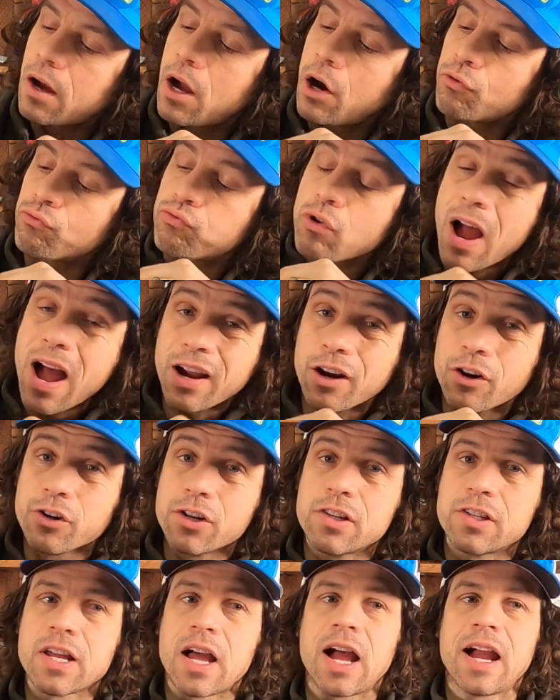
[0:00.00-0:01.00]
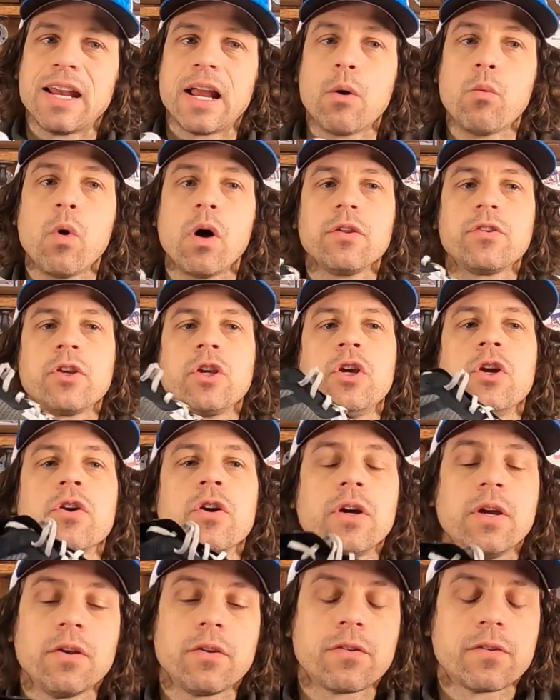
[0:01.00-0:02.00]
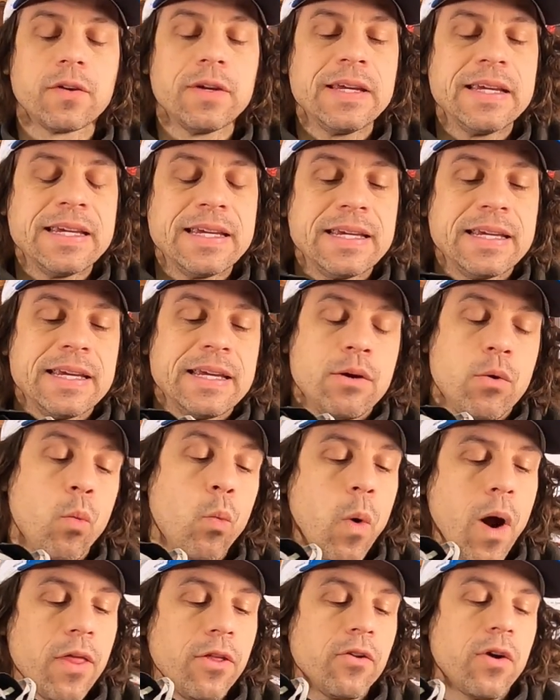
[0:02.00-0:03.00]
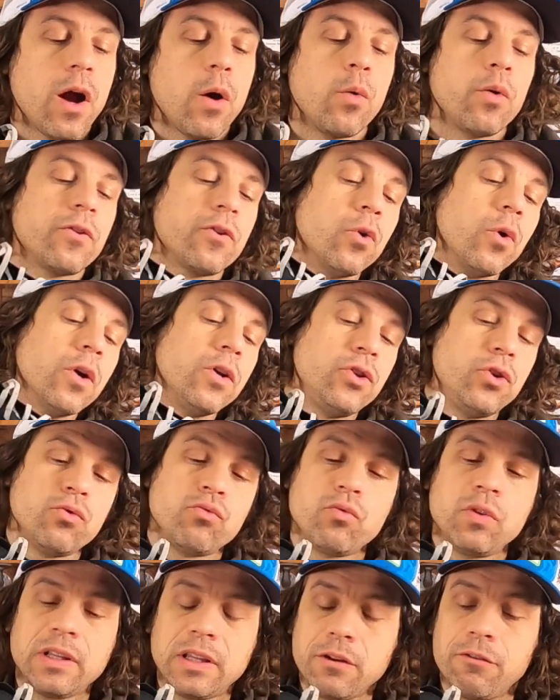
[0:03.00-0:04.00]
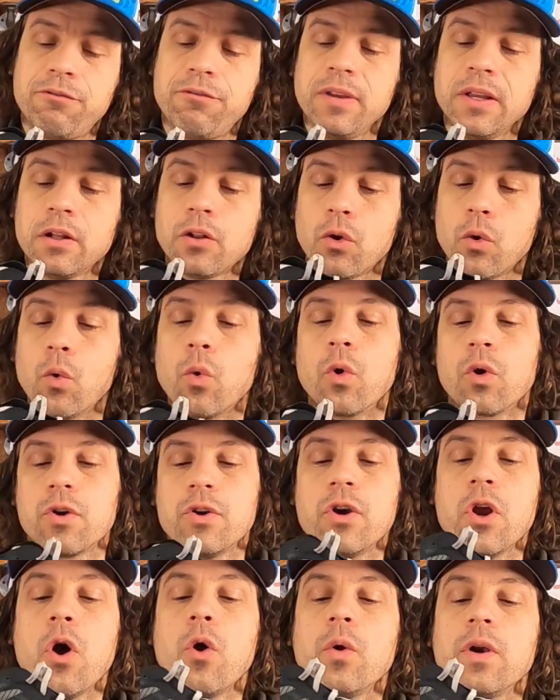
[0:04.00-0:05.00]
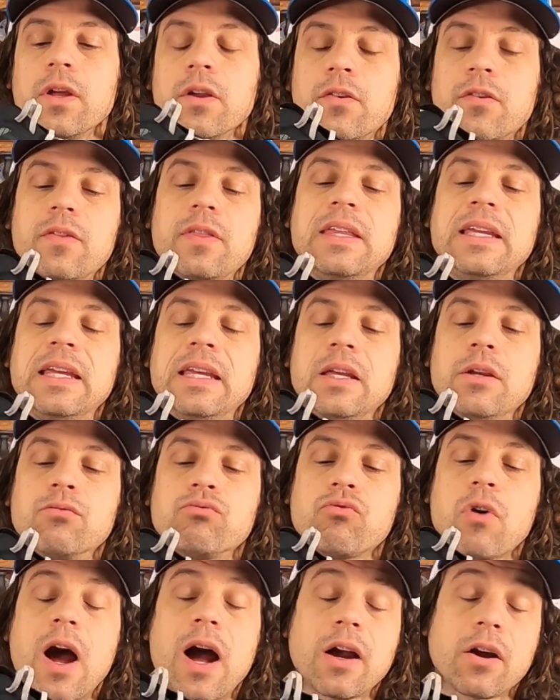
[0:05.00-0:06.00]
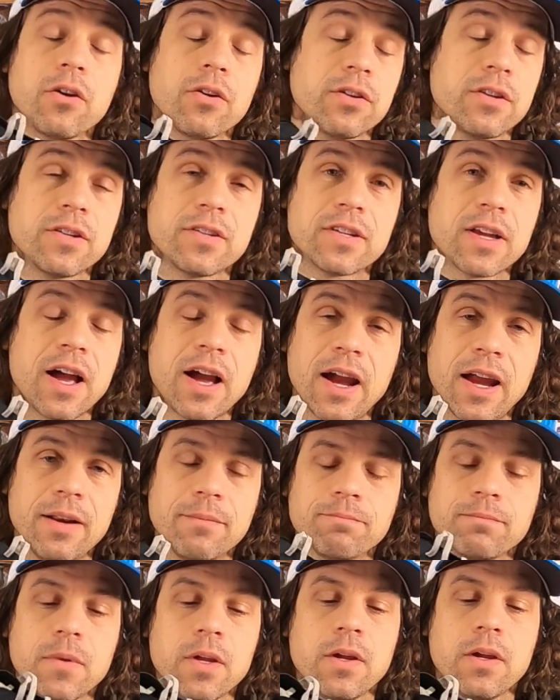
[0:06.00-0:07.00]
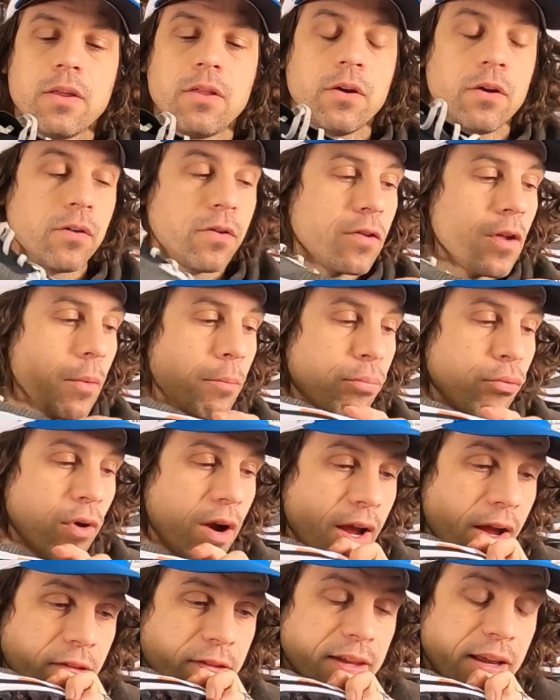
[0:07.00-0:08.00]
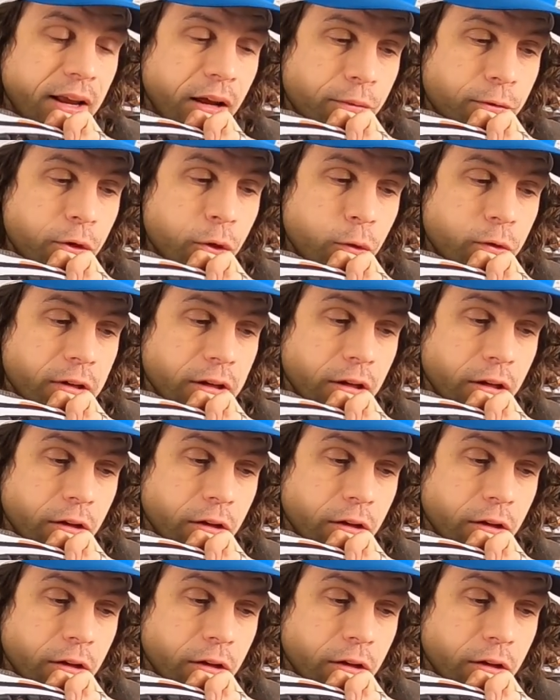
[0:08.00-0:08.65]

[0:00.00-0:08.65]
rocker design, I was curious whether I was going to really feel or notice the rocker design. There are some brands that have used it